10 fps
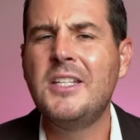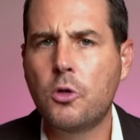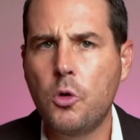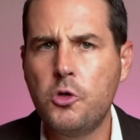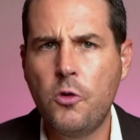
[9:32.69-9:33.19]
It's
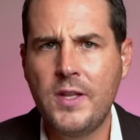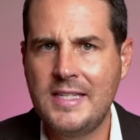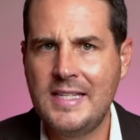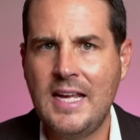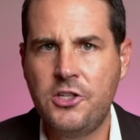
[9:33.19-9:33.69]
crucial that
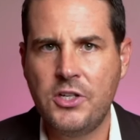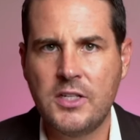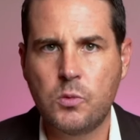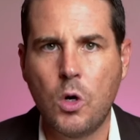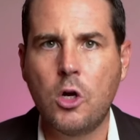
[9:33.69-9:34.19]

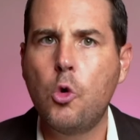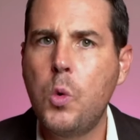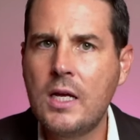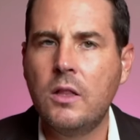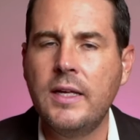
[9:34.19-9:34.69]
DHS work
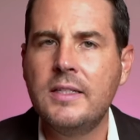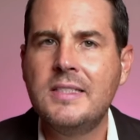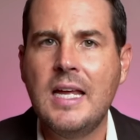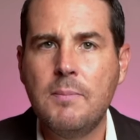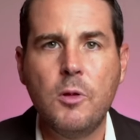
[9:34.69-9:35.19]
quickly
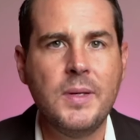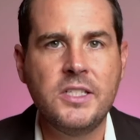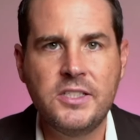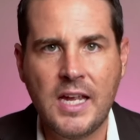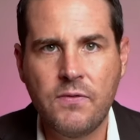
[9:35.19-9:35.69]
to
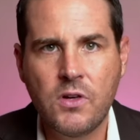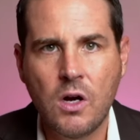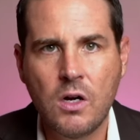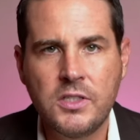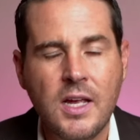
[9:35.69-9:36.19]
implement
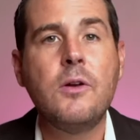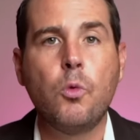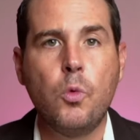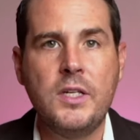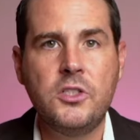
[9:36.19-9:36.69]
safeguards
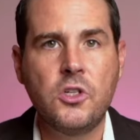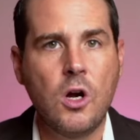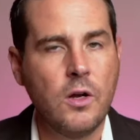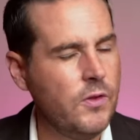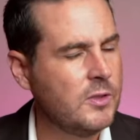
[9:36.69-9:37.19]
and
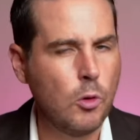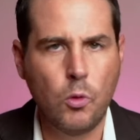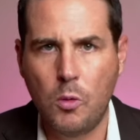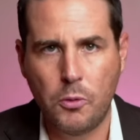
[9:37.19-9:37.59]
restart this parole